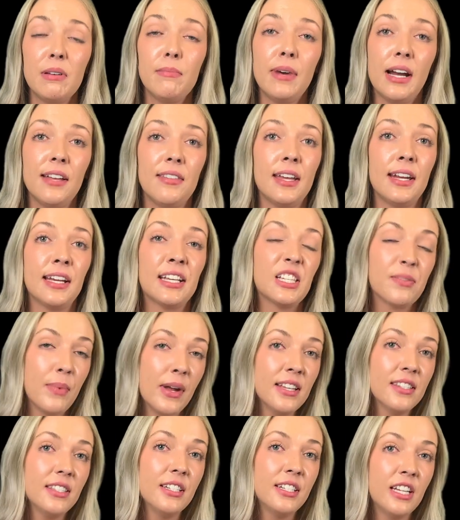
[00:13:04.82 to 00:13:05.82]
mind that
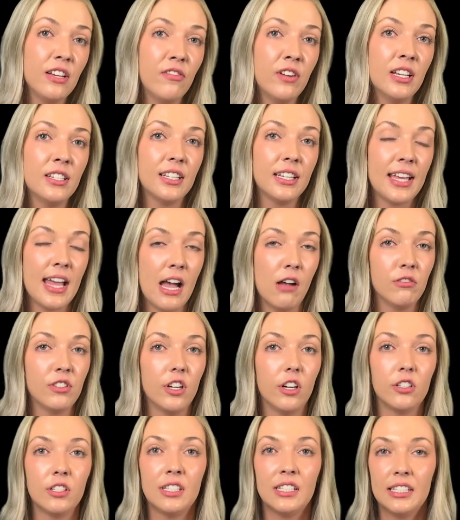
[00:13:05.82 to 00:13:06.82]
expense and dividends accounts
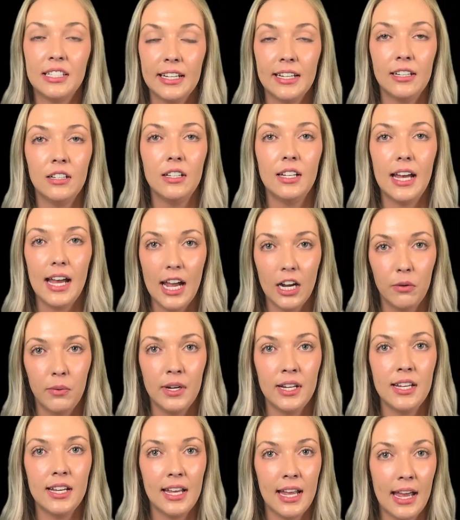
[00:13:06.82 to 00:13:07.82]
are still
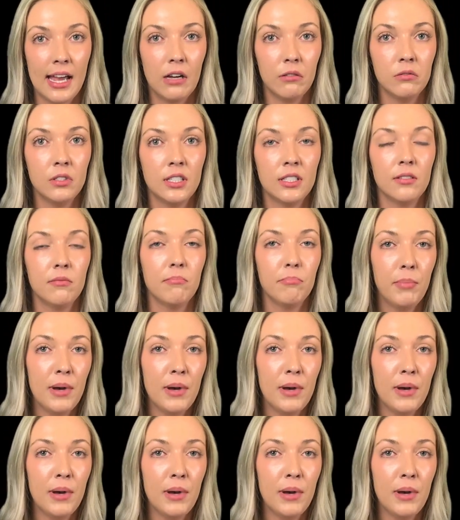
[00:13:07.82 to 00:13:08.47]
equity accounts,